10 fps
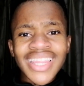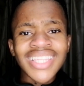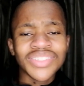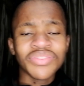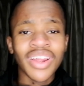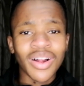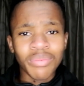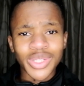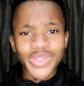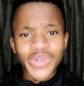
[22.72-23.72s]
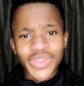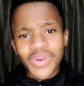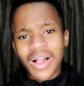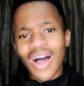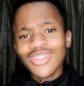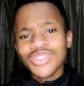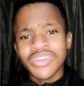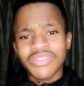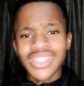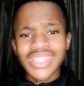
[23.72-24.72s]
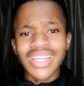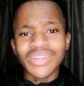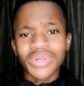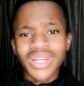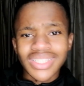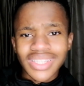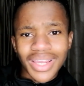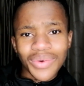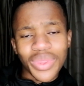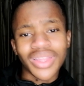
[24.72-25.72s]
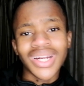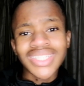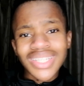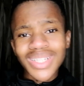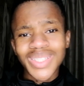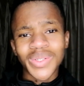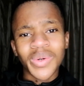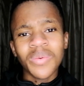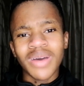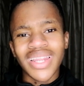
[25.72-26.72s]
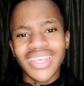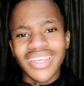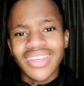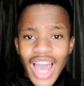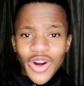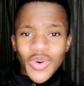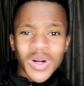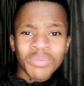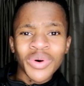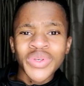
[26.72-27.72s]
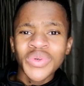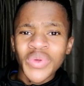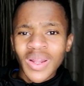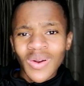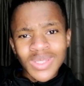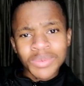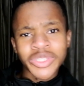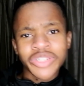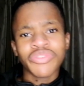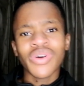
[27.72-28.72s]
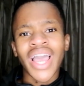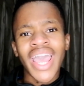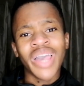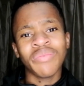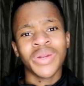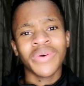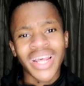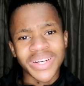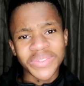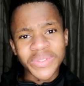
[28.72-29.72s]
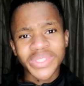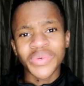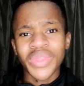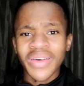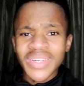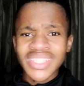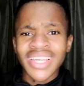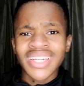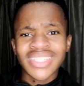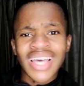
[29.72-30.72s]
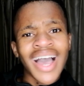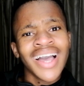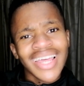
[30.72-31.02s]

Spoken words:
In this video, I'll be showing you how to invest in real estate with little to no money. I don't want to bore you with a long speech of who I am and what I do, so without wasting any time,